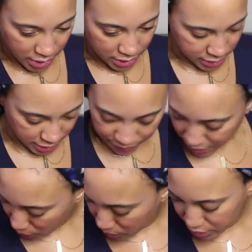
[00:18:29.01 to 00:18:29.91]
and stuff that
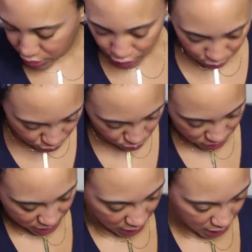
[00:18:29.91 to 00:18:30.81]
I wanted to use
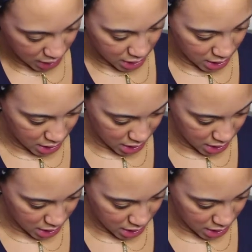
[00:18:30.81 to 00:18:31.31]
was in